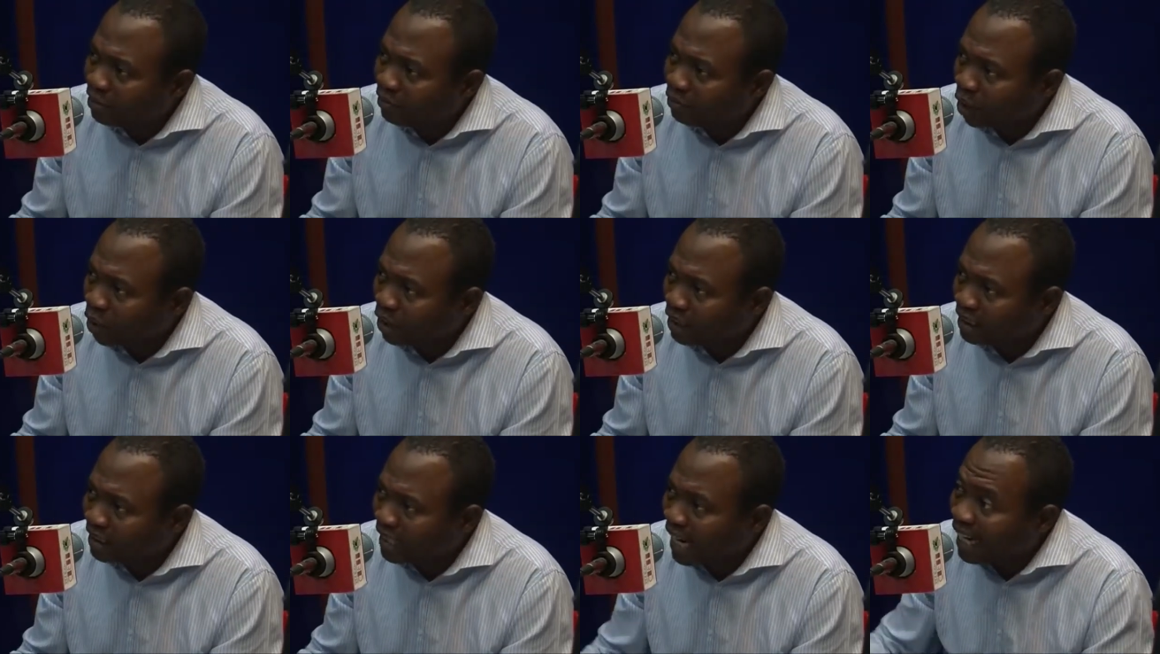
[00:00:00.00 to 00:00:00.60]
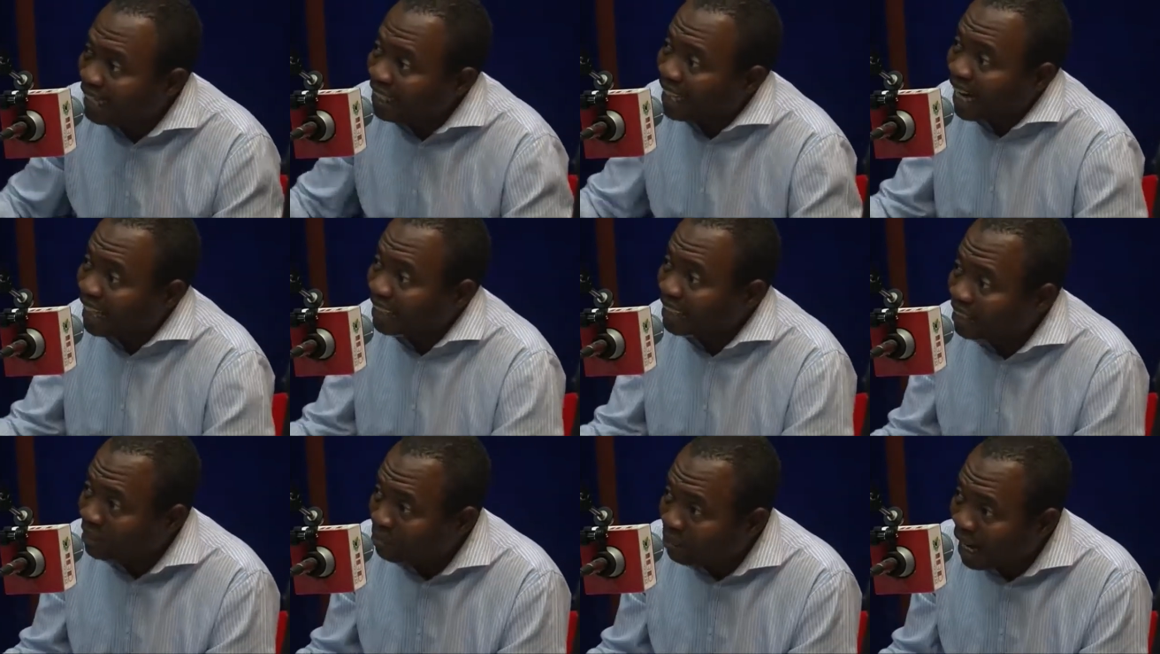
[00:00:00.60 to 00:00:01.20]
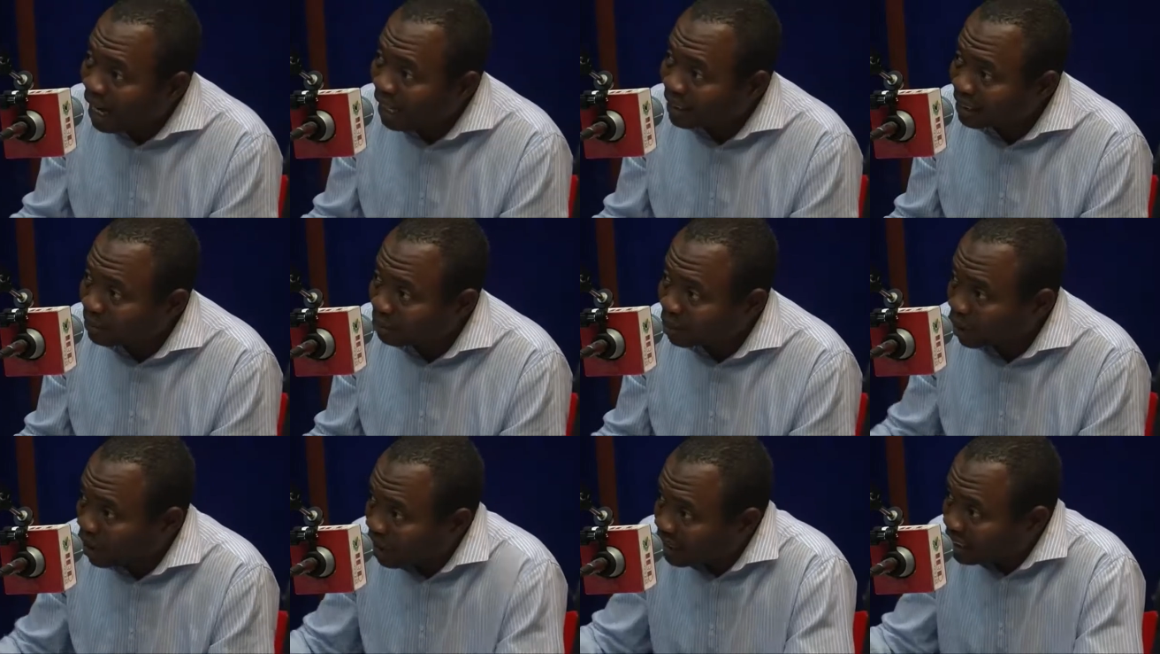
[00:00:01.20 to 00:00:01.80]
for it and there is demand,
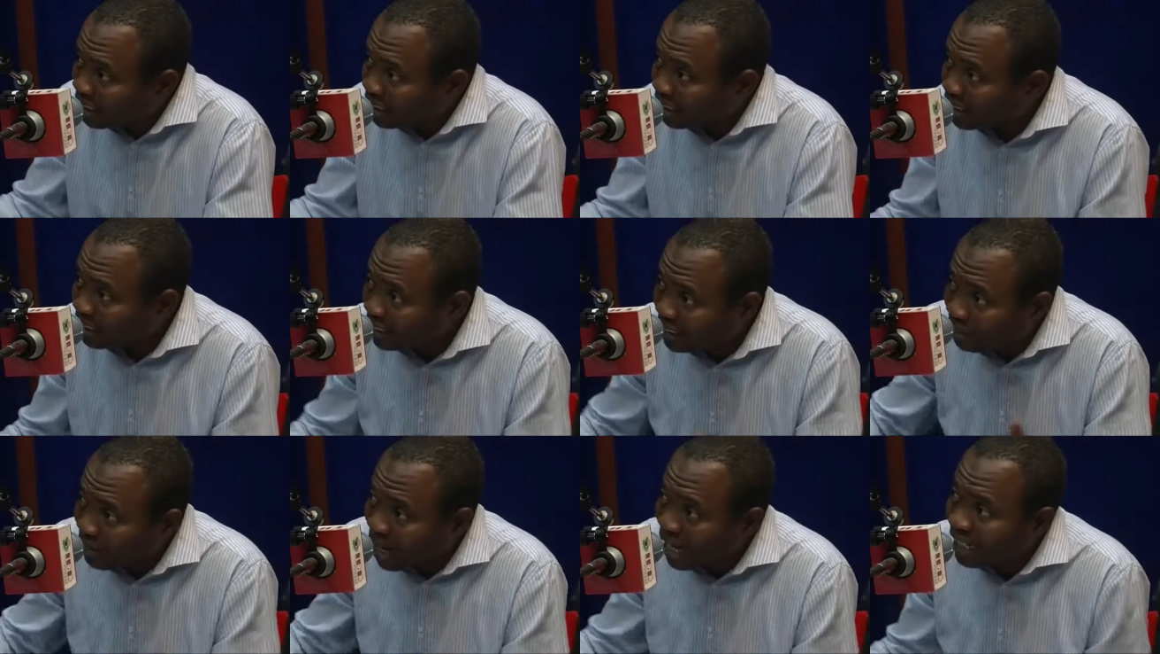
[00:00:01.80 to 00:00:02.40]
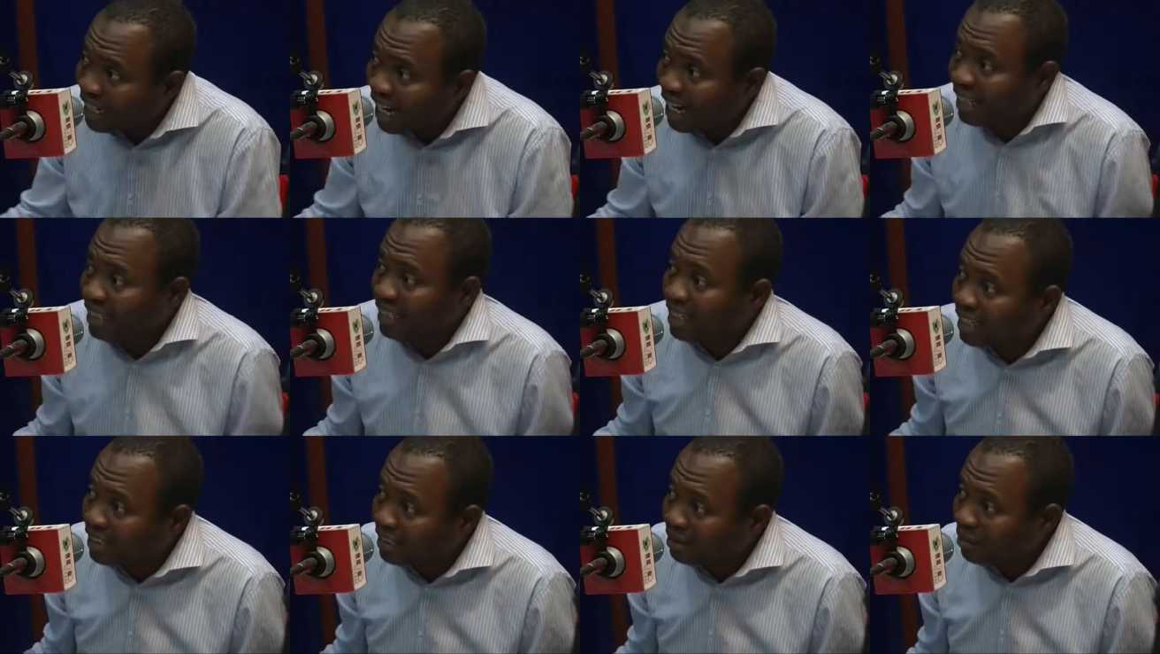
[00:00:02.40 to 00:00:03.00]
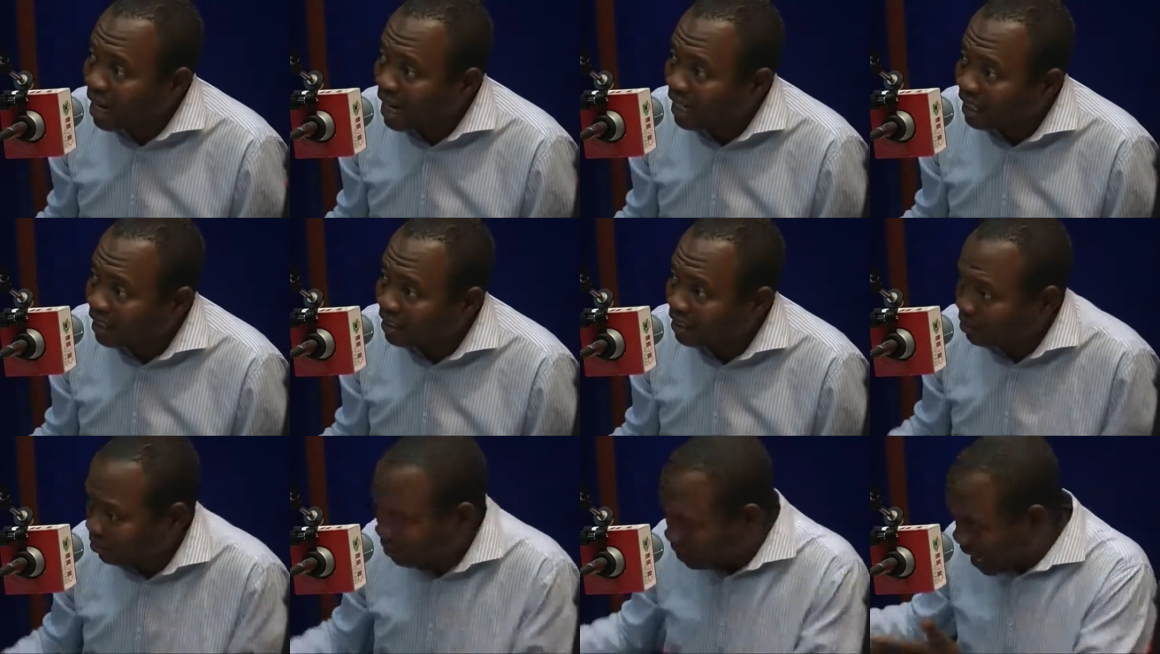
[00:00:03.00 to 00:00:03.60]
because it is the demand that creates the
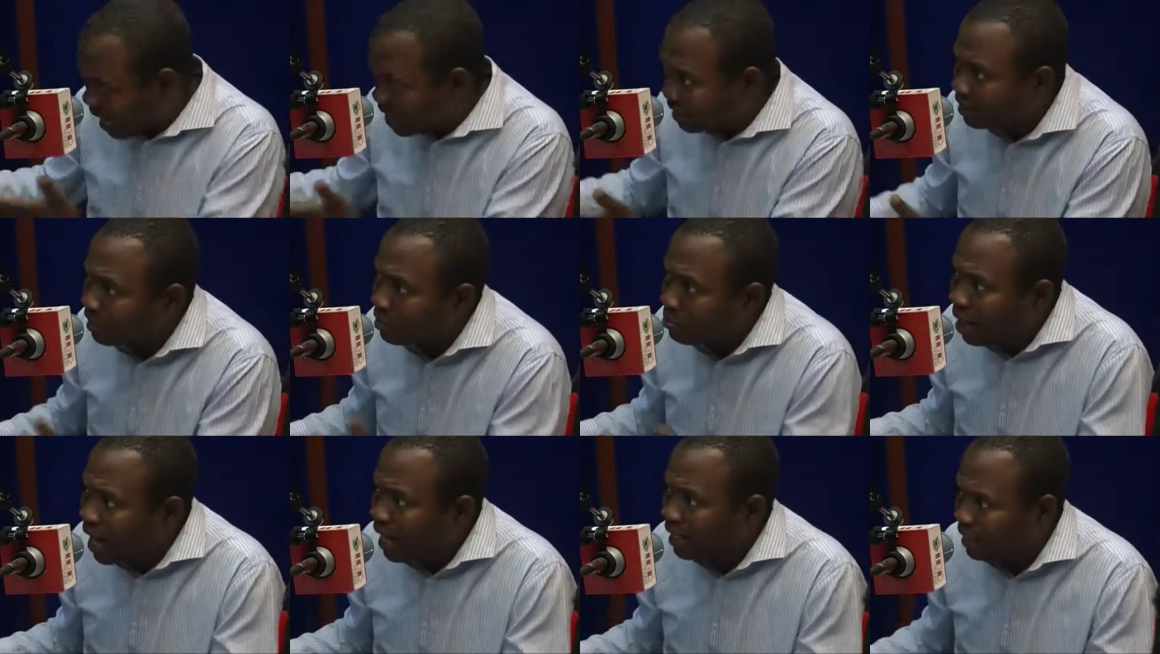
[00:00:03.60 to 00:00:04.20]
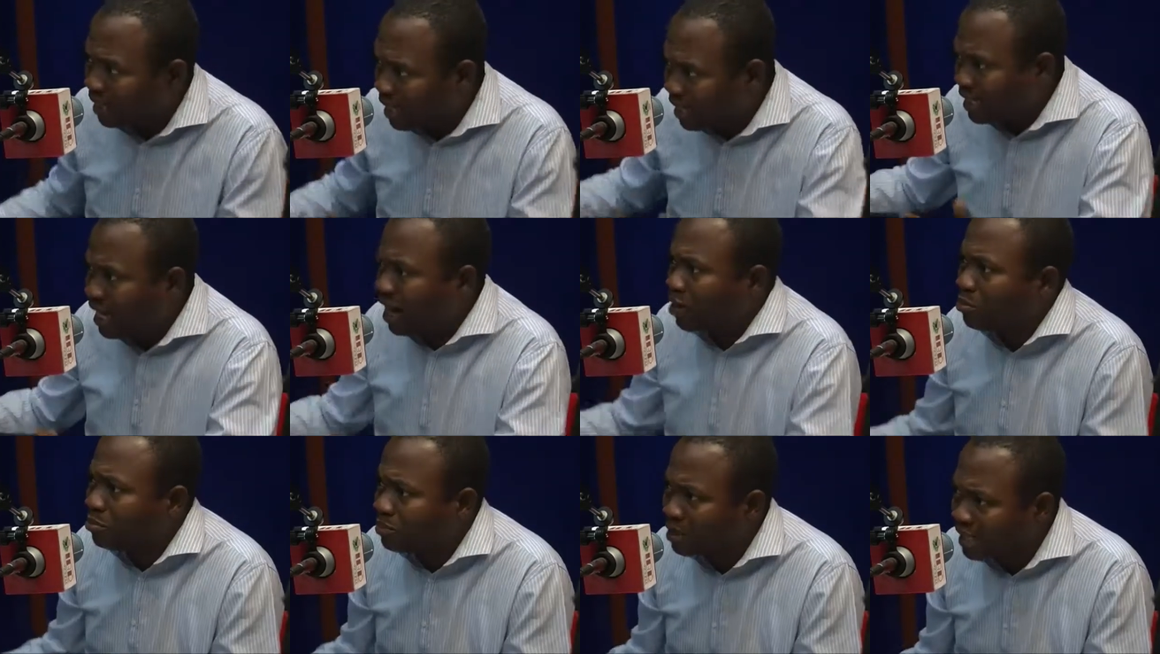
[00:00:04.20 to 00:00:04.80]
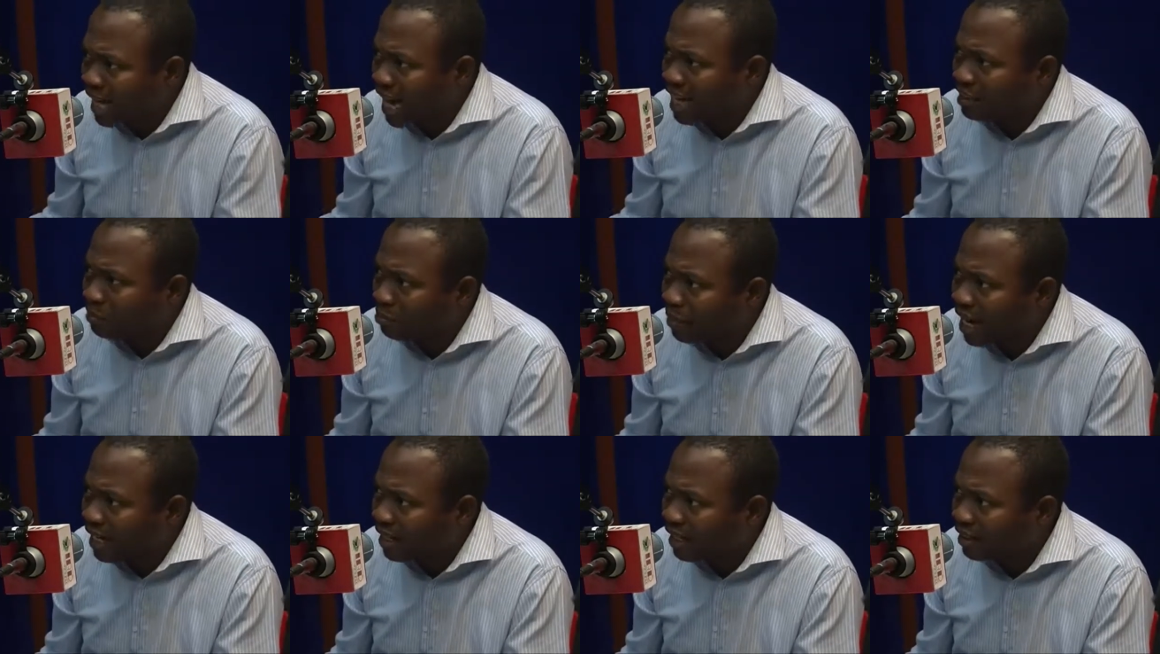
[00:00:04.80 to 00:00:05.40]
market. If there is demand, then there is
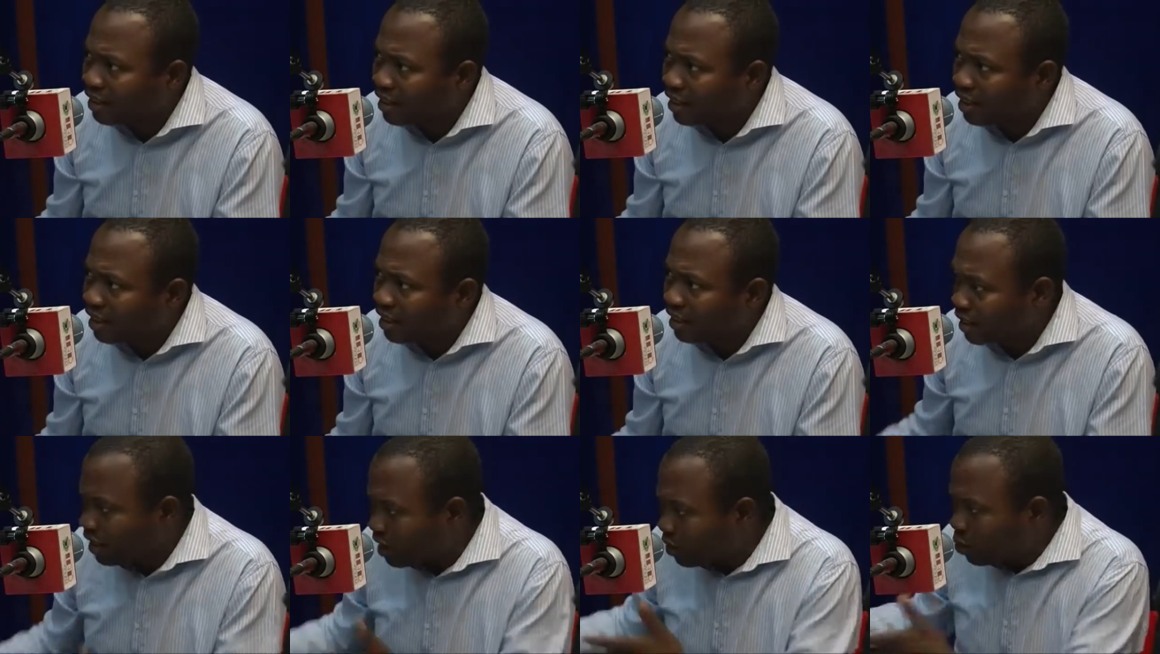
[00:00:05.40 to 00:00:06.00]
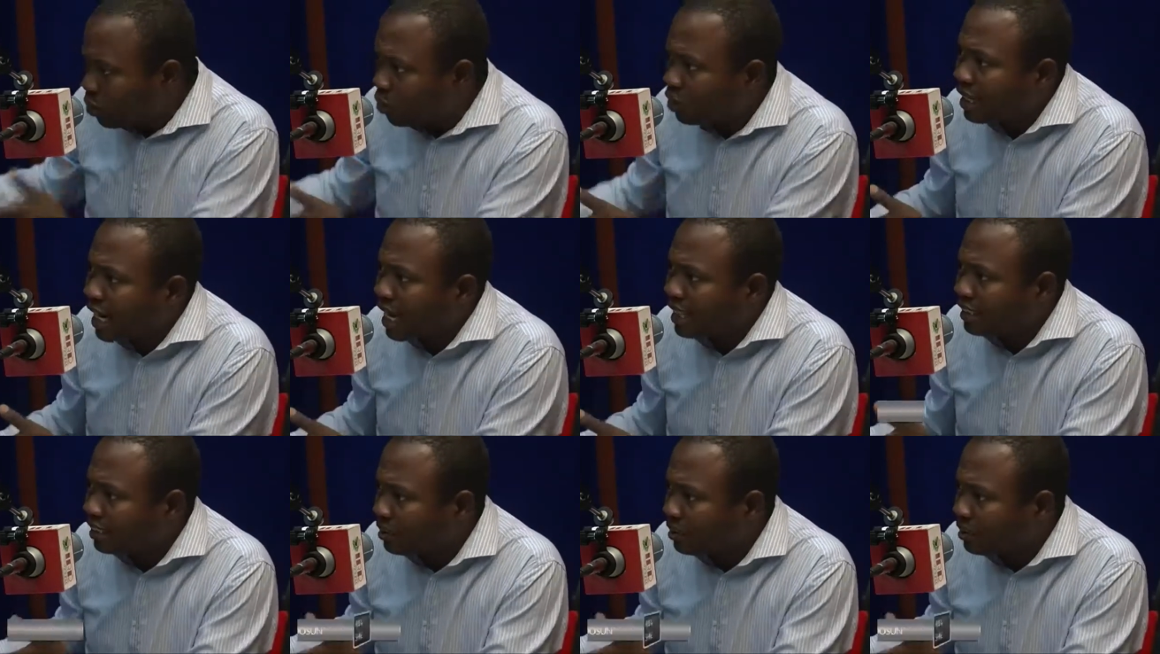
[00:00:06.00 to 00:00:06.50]
market. They know there is